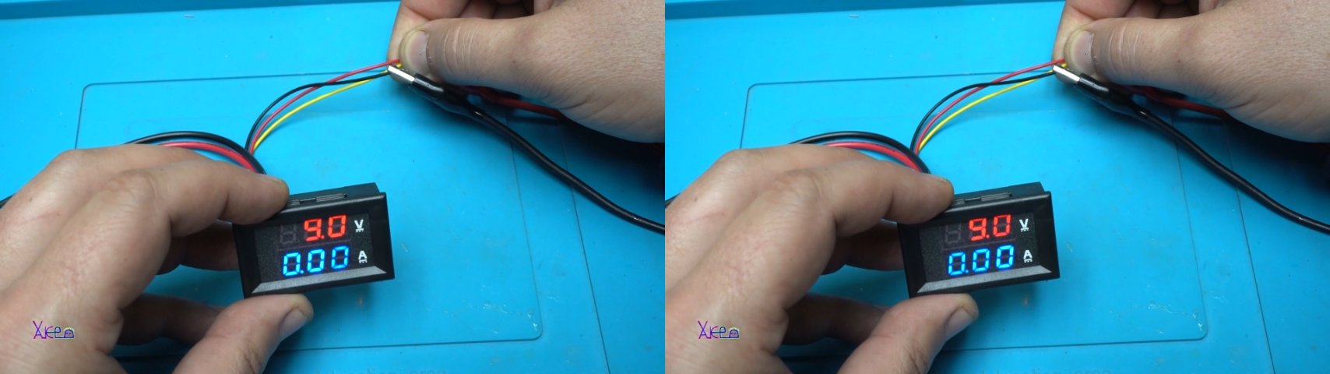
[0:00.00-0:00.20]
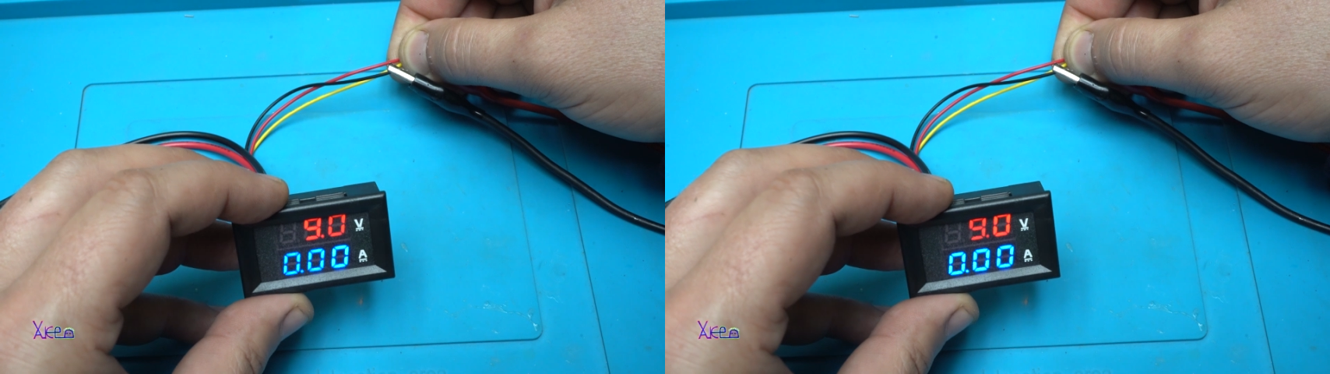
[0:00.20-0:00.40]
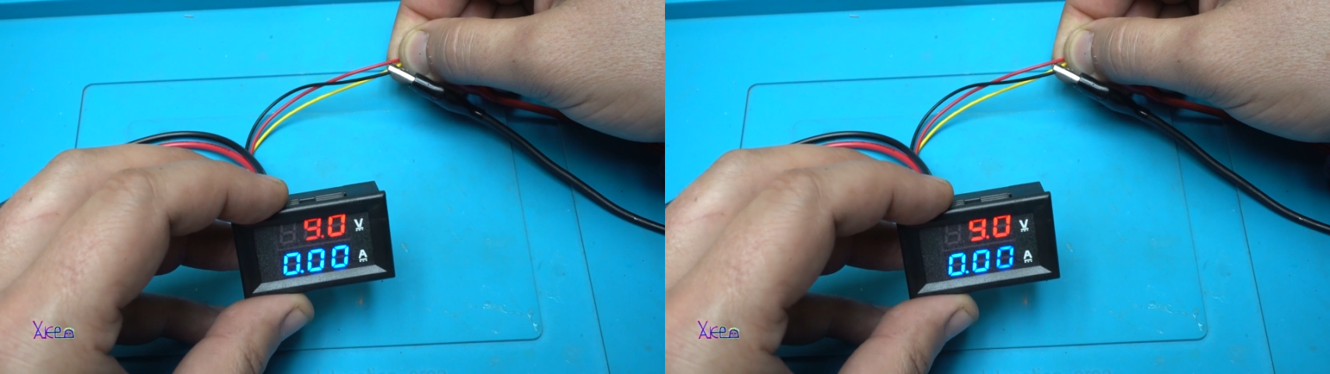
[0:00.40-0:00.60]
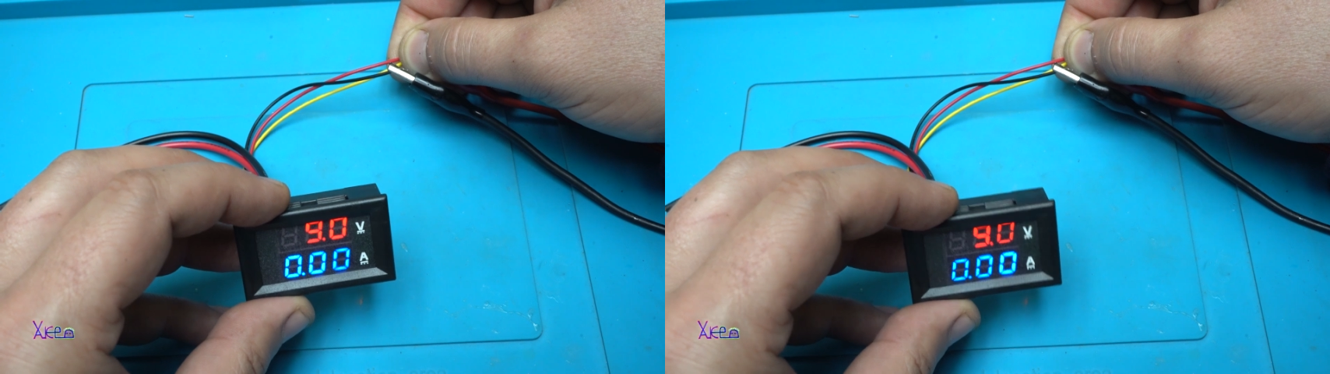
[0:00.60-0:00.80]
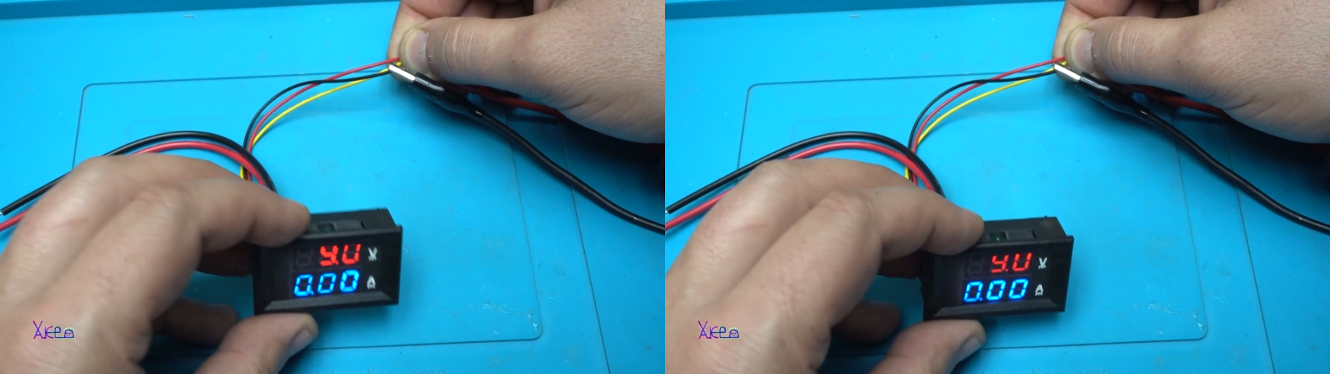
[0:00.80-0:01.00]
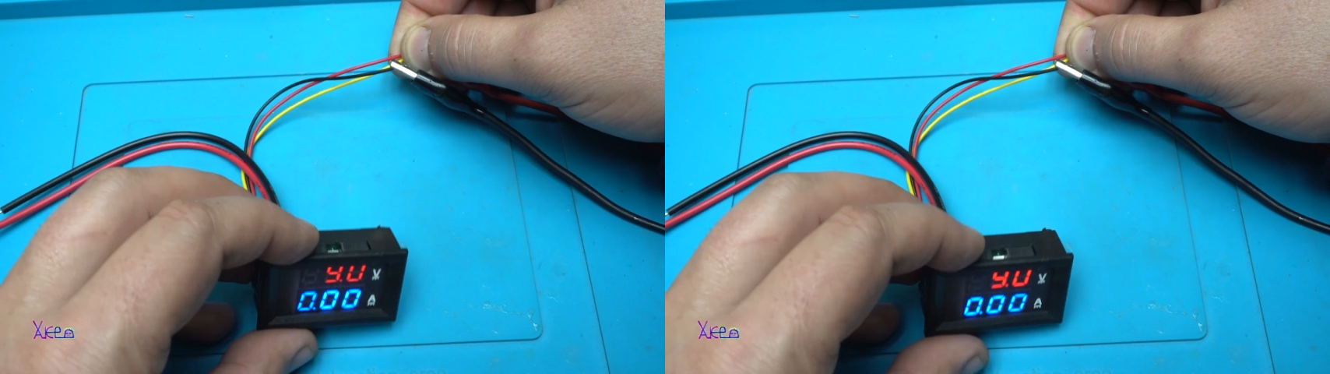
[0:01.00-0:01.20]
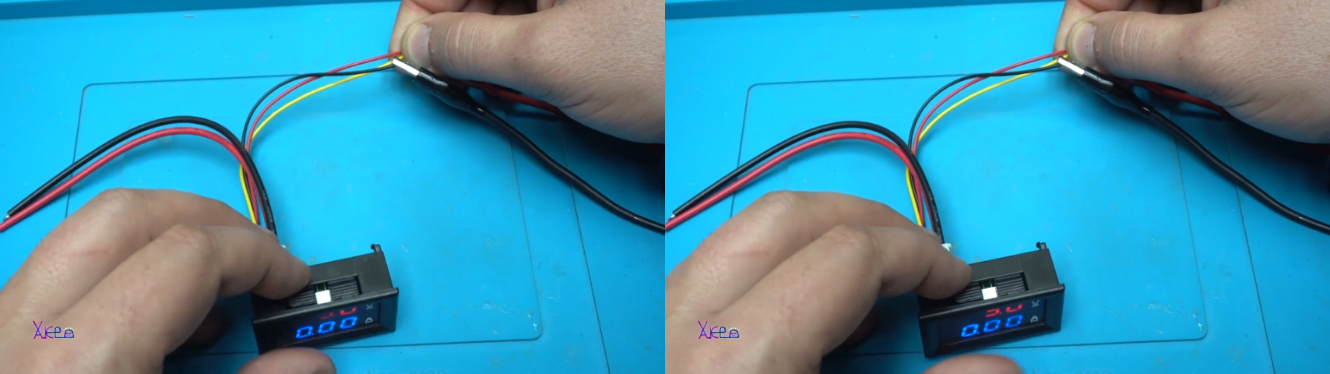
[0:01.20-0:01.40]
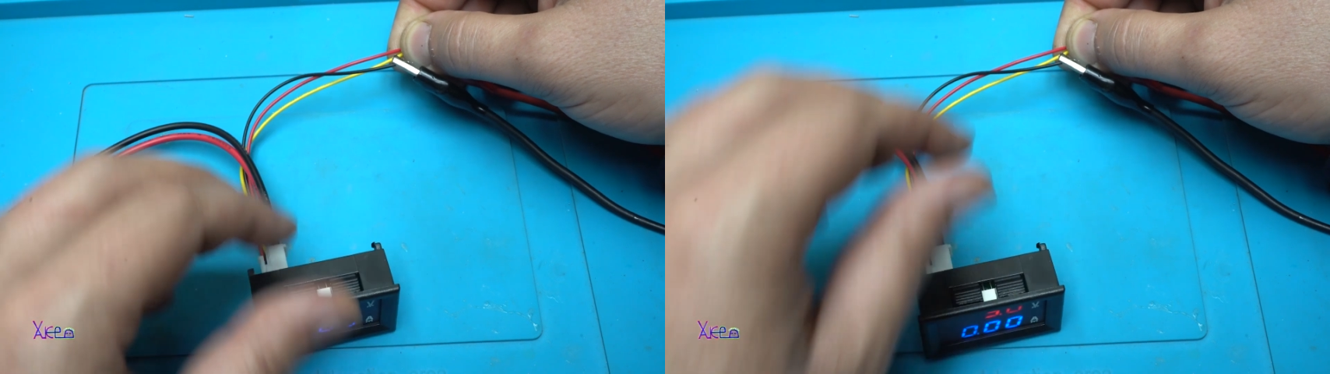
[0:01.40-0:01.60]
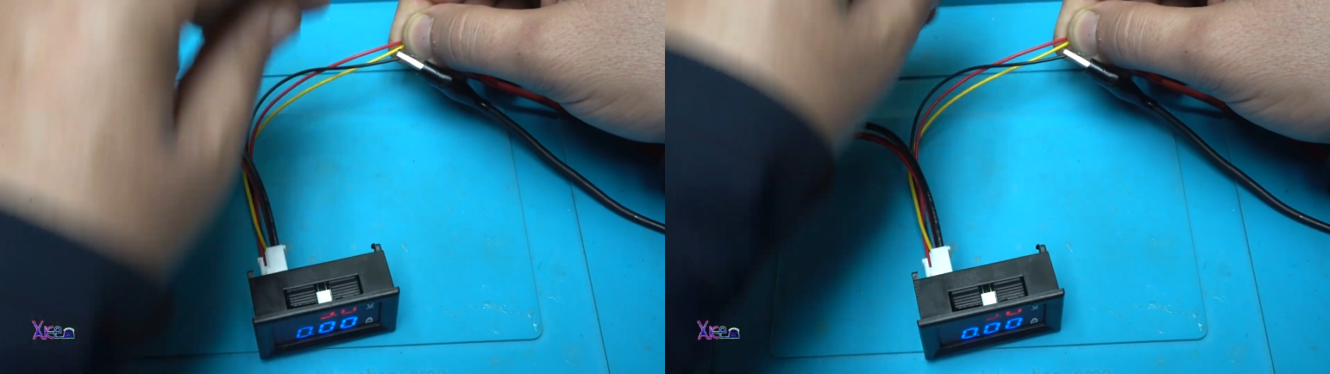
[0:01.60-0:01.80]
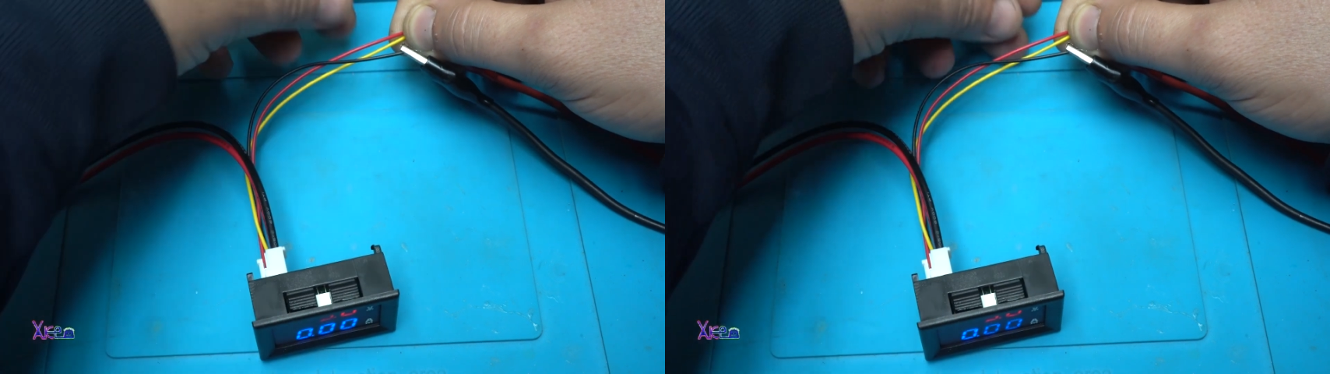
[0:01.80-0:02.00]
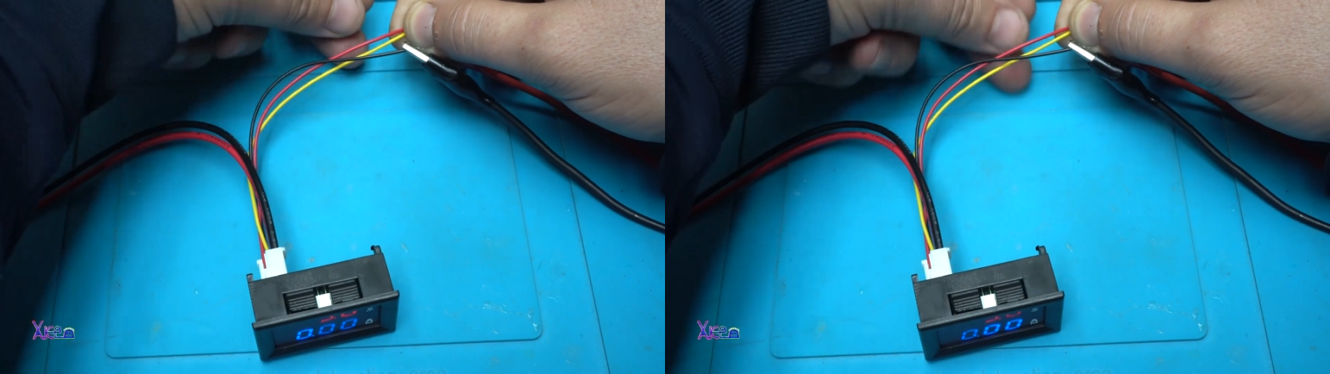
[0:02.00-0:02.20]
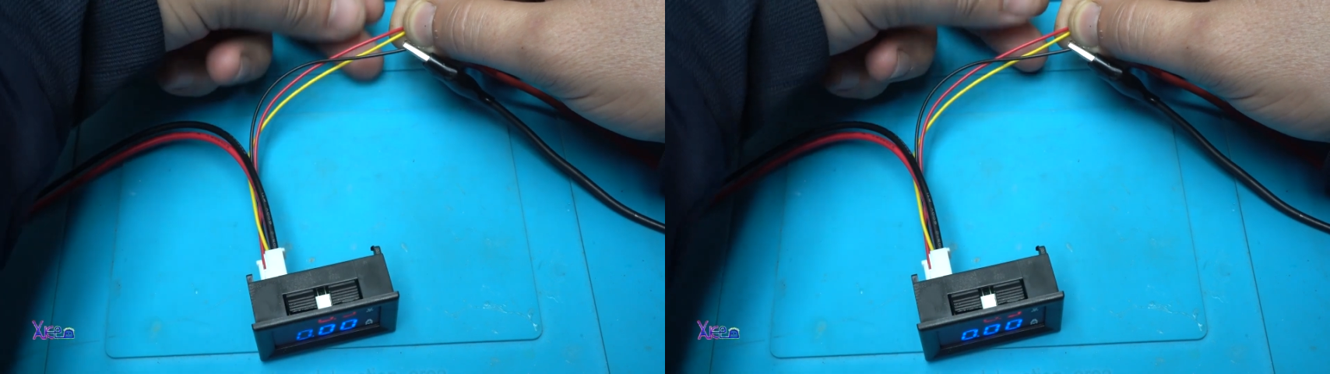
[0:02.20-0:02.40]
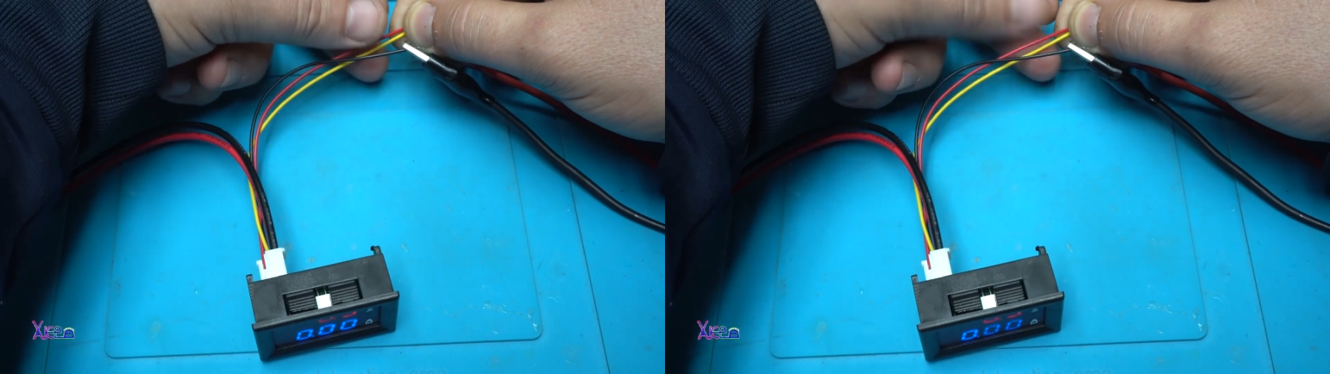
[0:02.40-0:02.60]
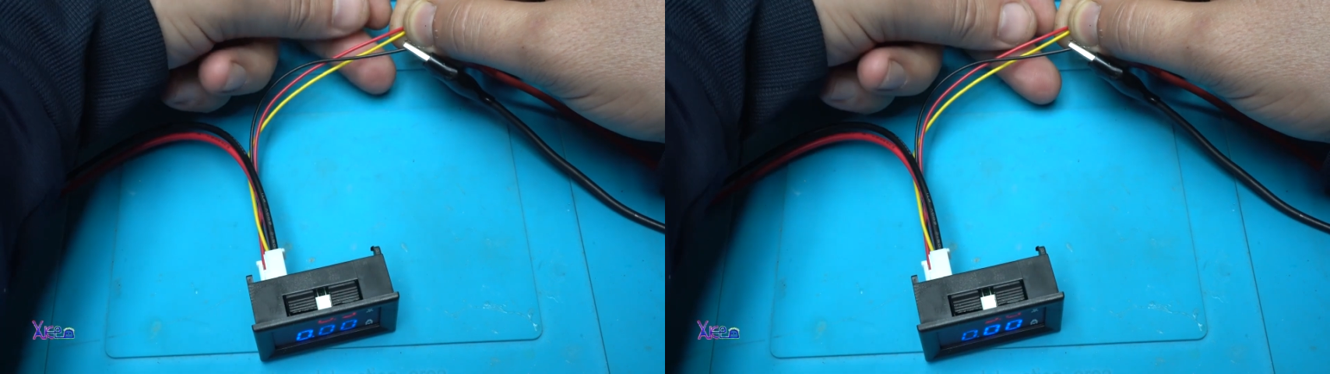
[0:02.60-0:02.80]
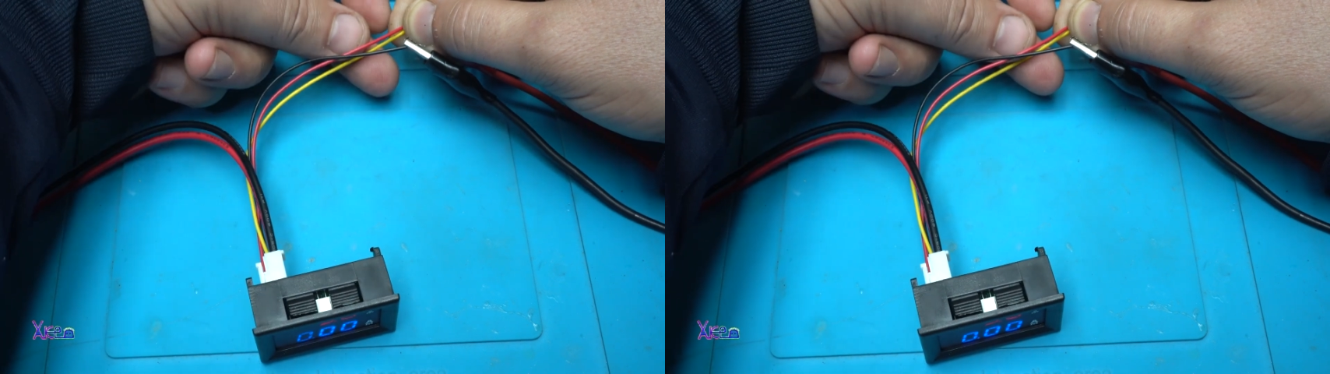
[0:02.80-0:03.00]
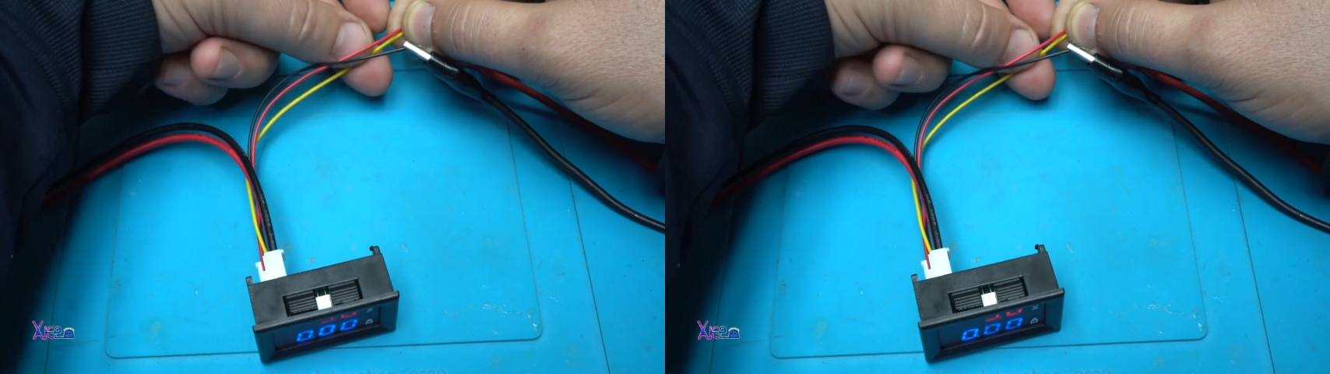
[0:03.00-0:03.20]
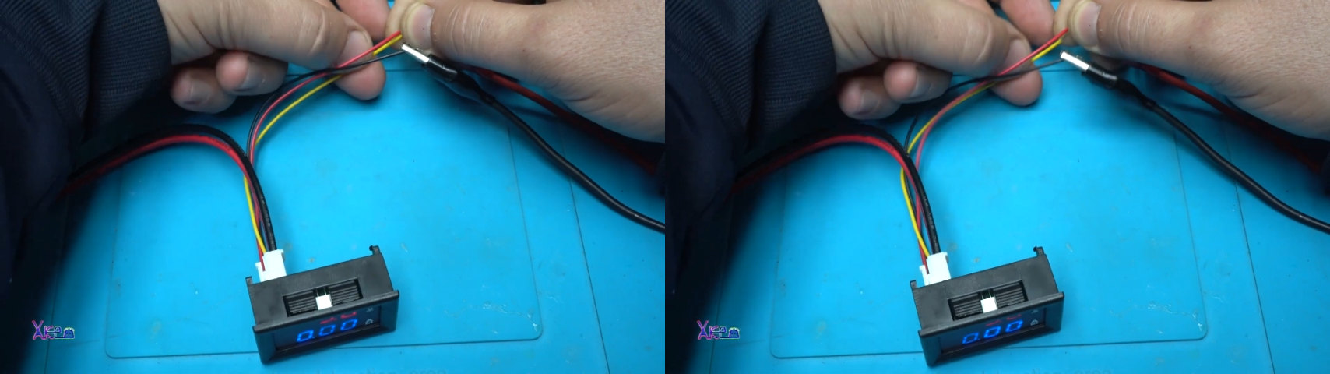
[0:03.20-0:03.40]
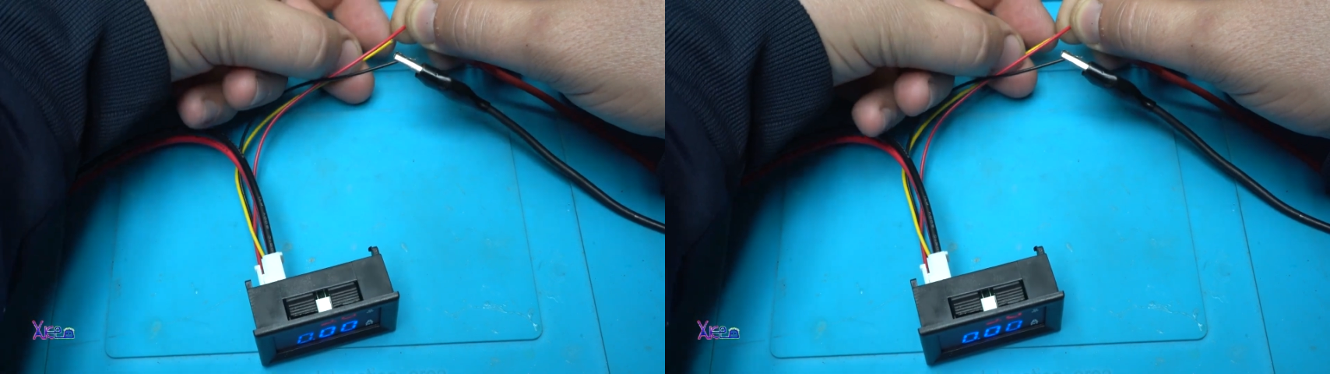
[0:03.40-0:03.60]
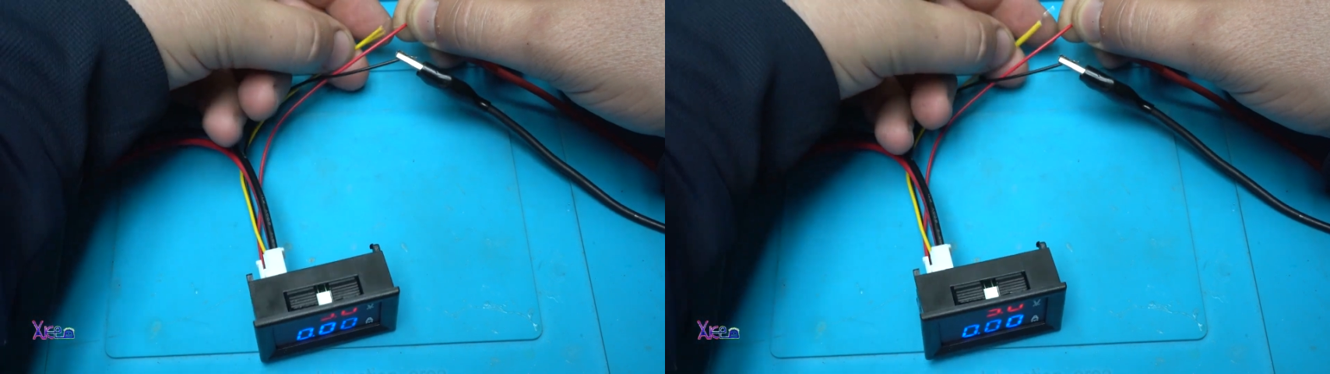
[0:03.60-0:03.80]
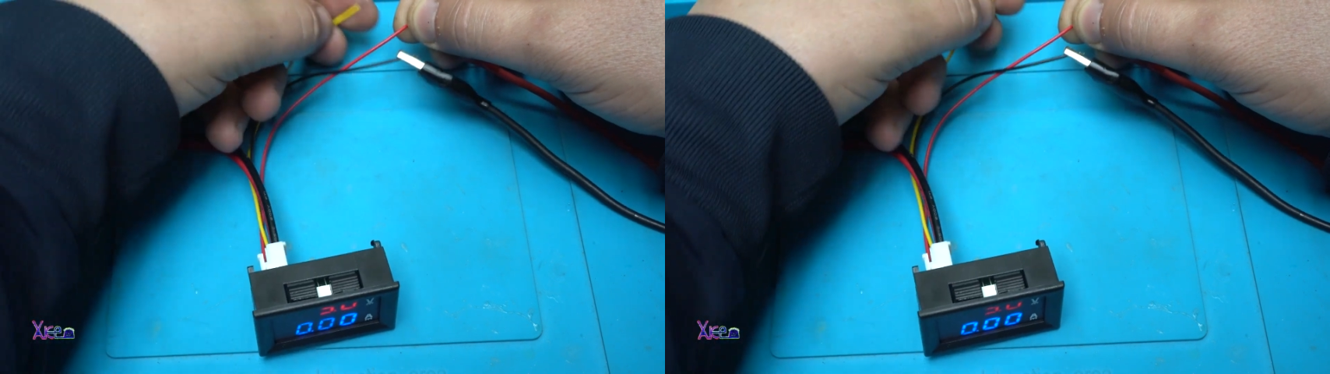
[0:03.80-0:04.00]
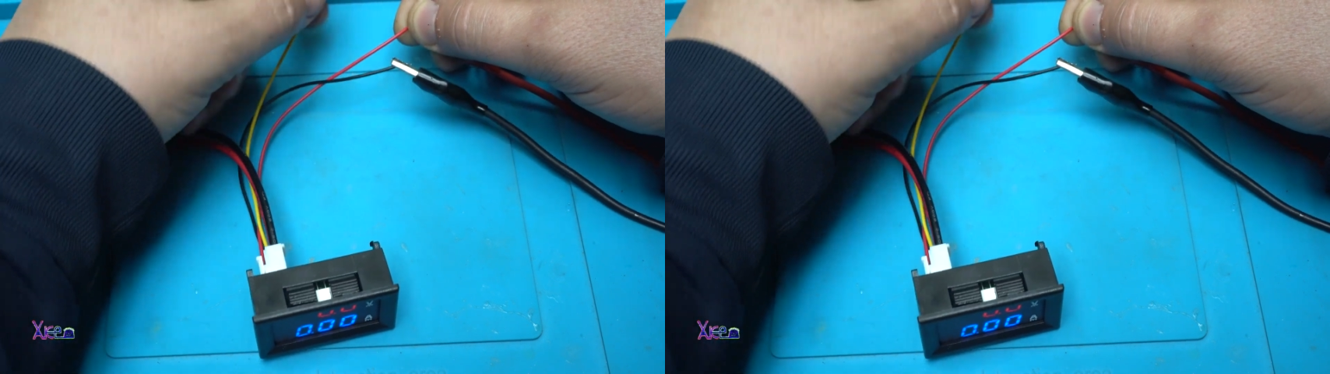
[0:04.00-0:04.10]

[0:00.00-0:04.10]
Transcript: [unreadable: no face in view]